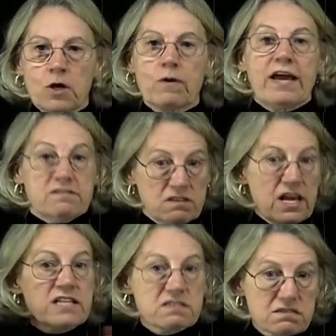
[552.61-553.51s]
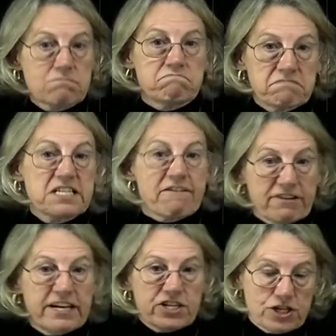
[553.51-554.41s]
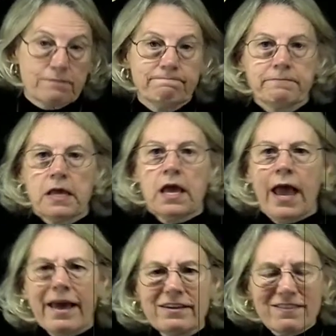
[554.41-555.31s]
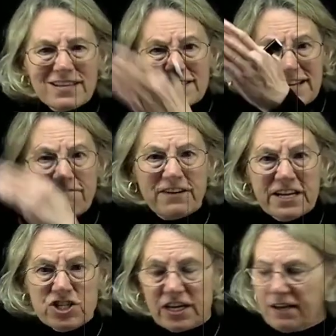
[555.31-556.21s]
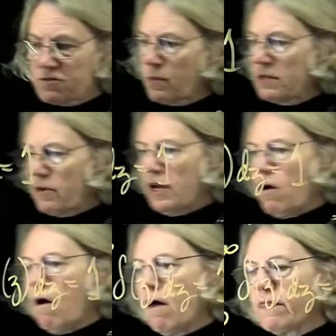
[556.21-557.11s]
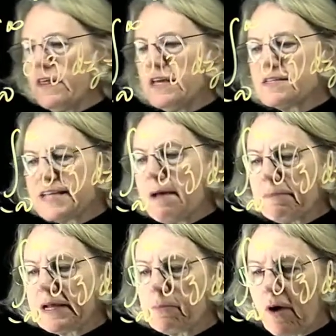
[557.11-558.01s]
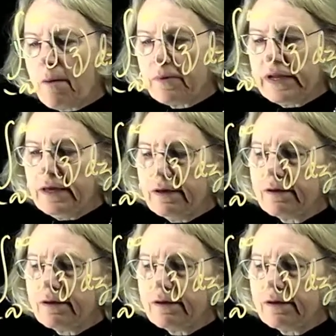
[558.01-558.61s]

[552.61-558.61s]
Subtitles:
Okay, so that's the definition. And this definition gives what we call the sampling property.